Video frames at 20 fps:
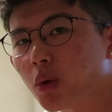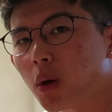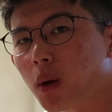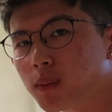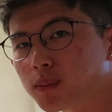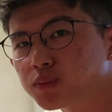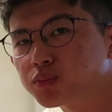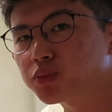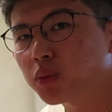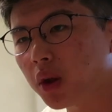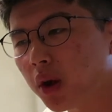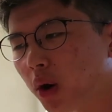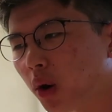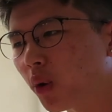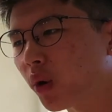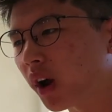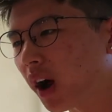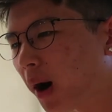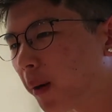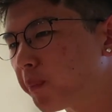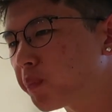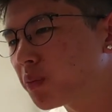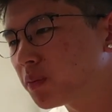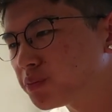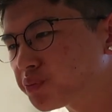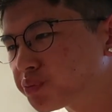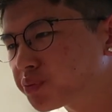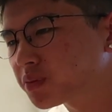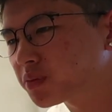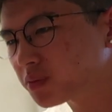Oh yeah. Oh
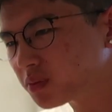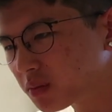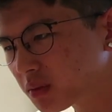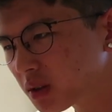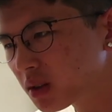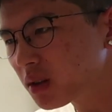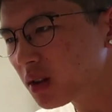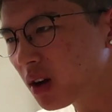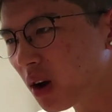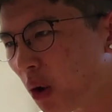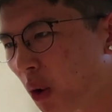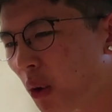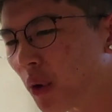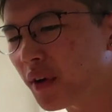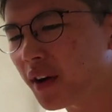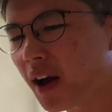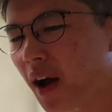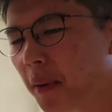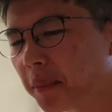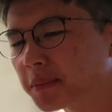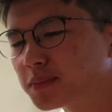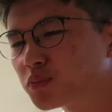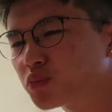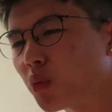yeah. Oh yeah. Oh yeah.